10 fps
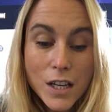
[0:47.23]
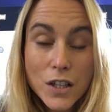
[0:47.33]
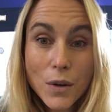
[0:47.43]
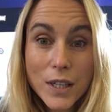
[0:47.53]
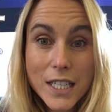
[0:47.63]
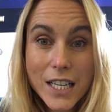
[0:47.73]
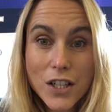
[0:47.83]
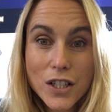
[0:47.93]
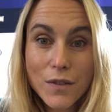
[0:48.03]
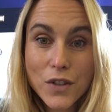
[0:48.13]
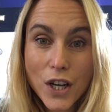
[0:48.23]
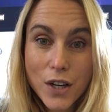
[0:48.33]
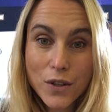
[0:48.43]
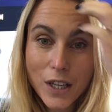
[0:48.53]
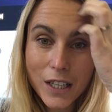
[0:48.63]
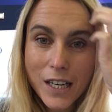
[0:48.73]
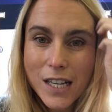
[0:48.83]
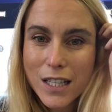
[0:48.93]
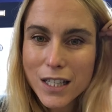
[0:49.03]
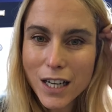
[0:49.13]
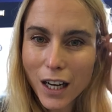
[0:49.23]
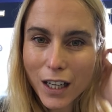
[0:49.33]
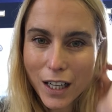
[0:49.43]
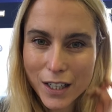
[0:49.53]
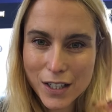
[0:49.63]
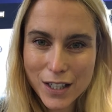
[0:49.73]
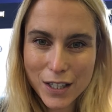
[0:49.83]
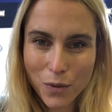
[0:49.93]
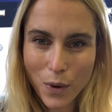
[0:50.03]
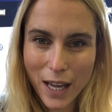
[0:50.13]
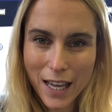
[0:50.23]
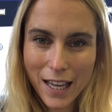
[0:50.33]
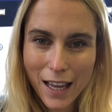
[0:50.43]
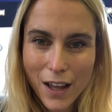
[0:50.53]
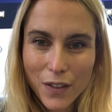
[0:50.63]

So our teachers have chosen star learners this week.